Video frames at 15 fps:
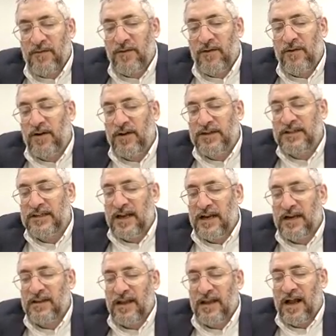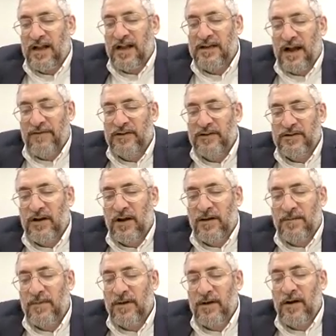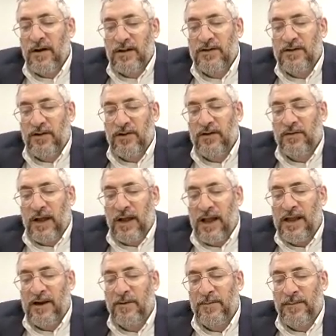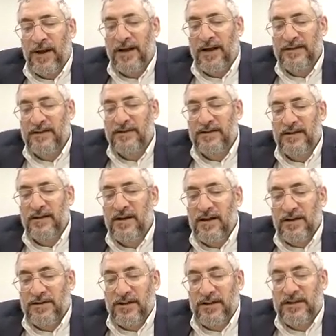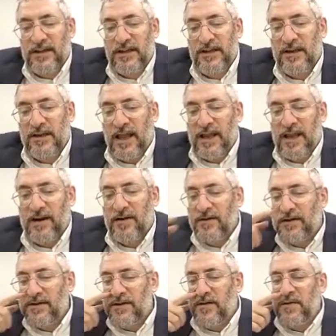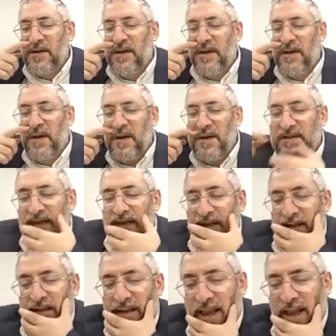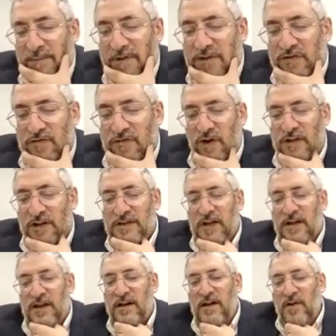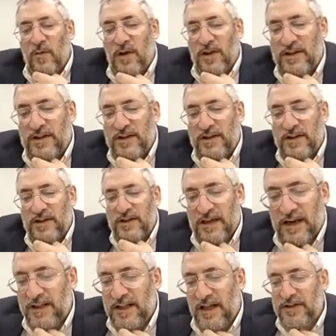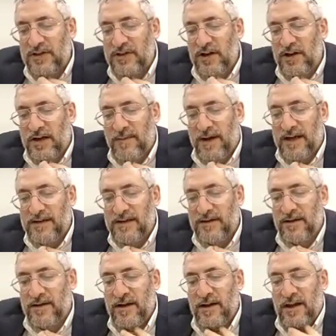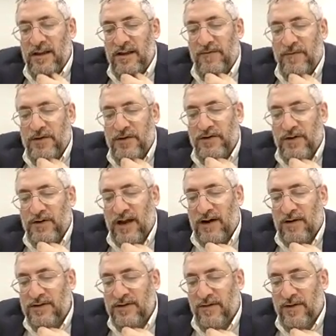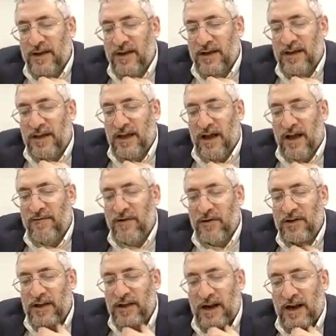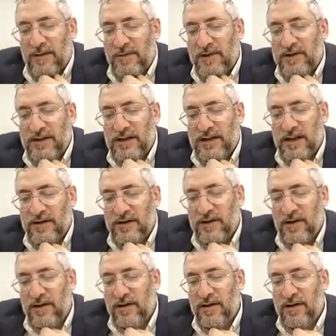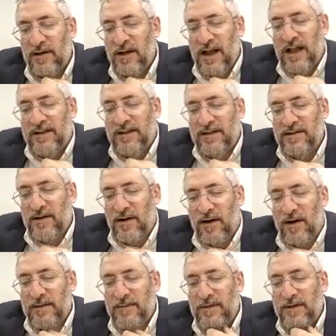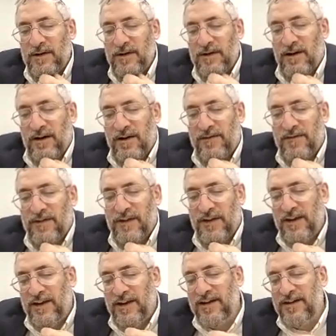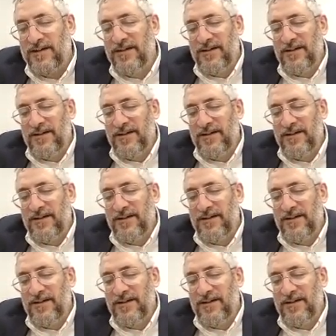for a second, ad yaver zam, until the anger passes. So you see, the anger is only a second. Amos rasach, when does he get angry? B'tlas shoy kamaisa, the first 3 hours of a day. Ki chavara the karbel etanagoyla, at the time of the